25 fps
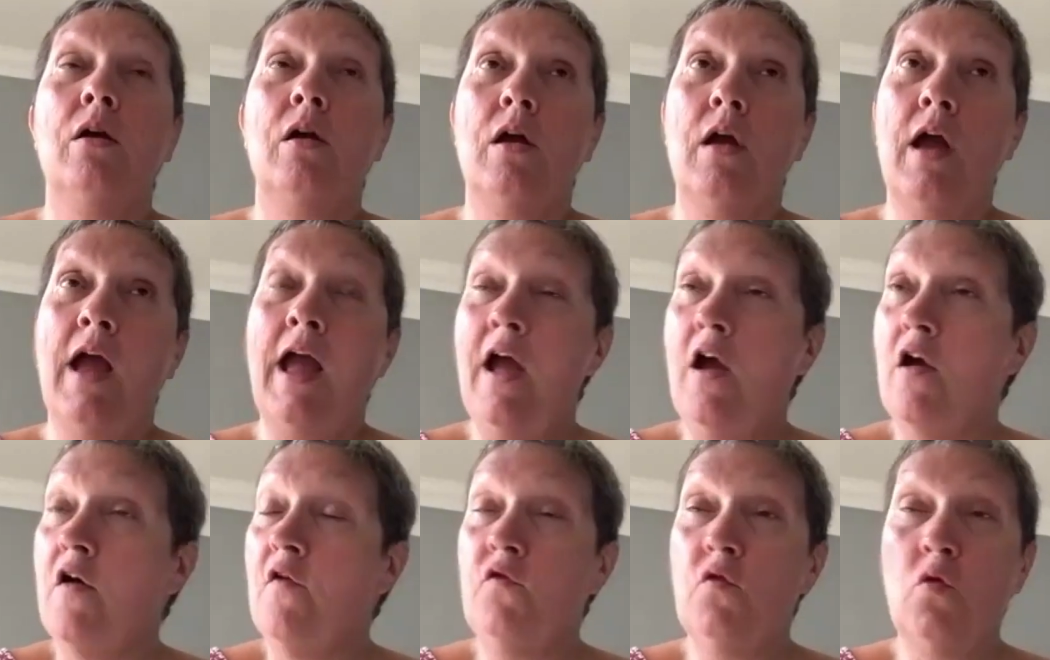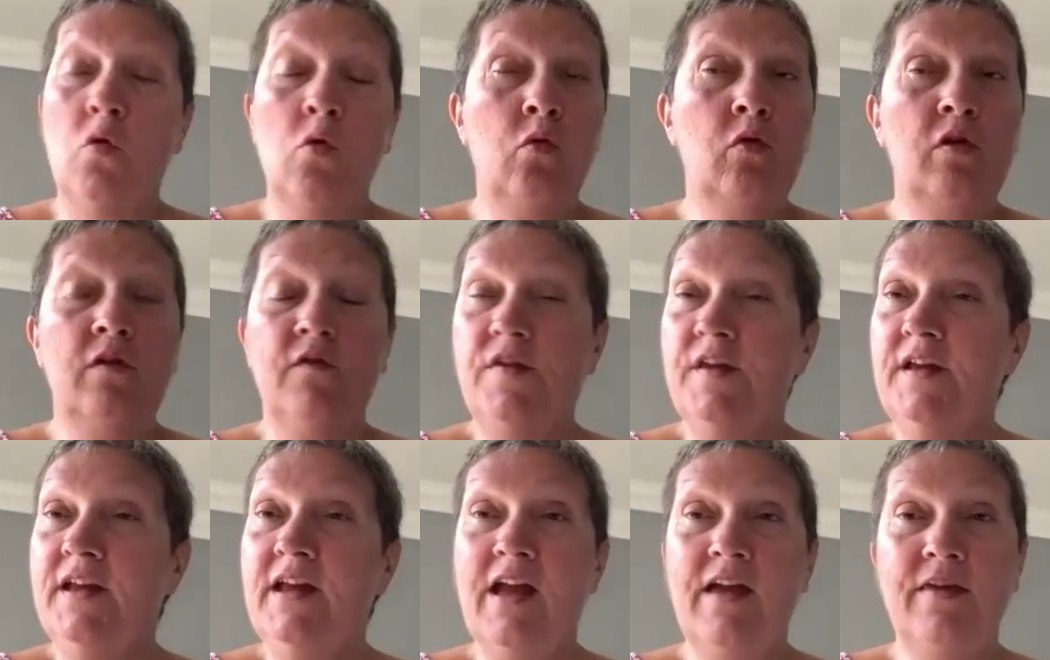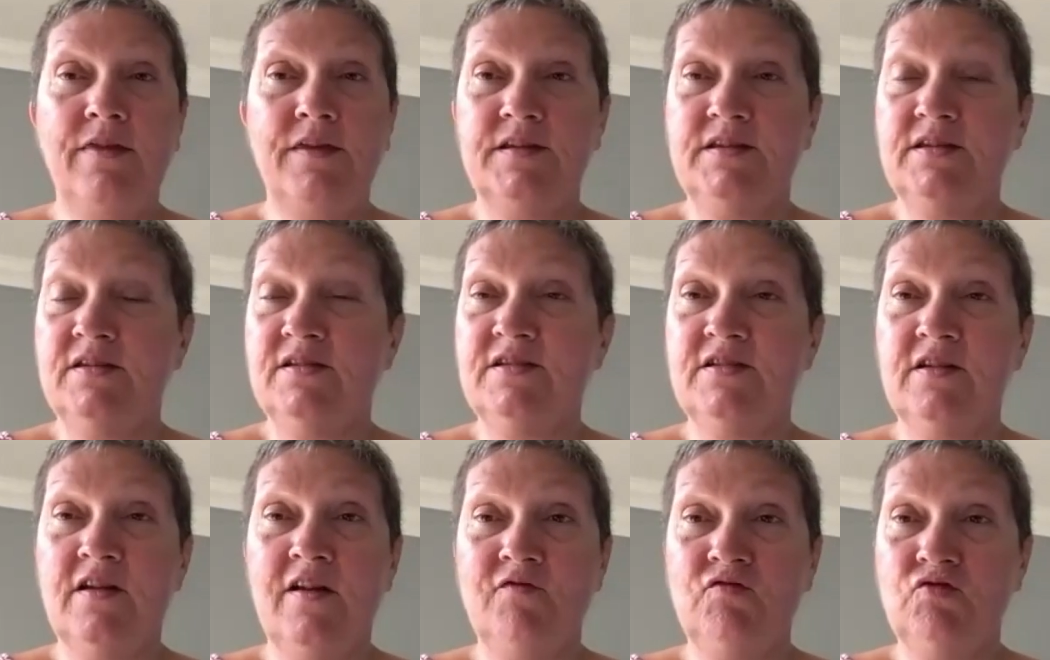out of all of the
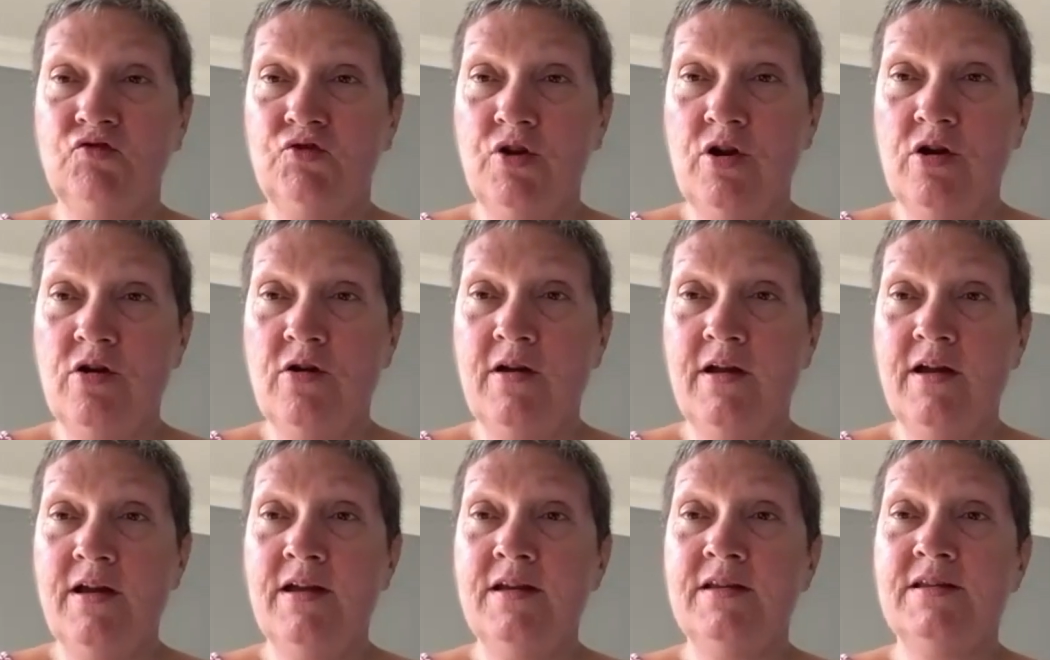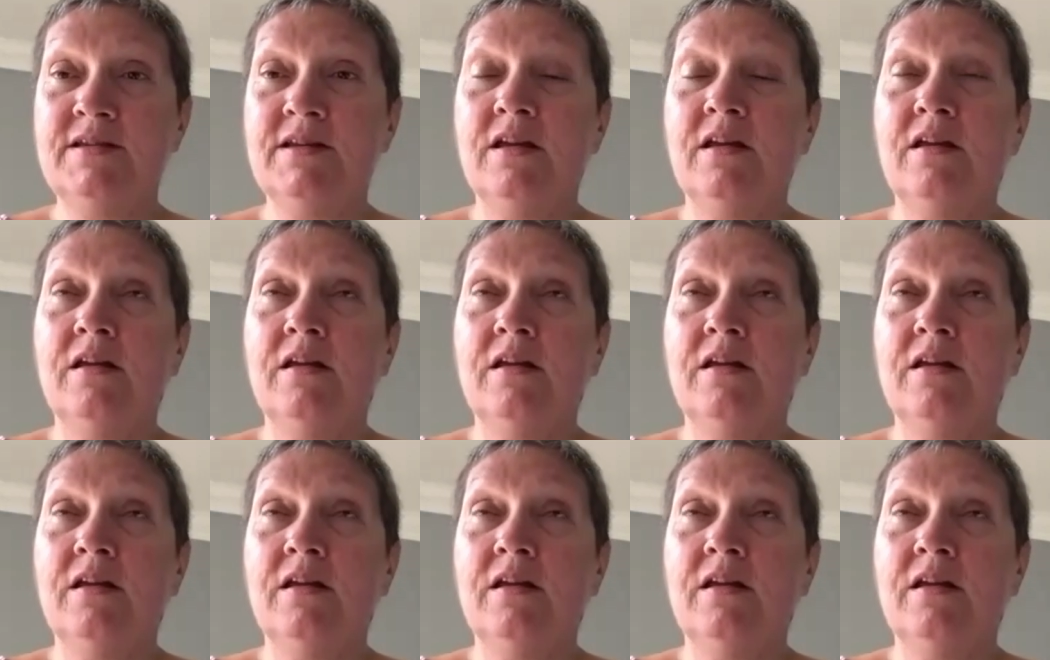catheters I've tried,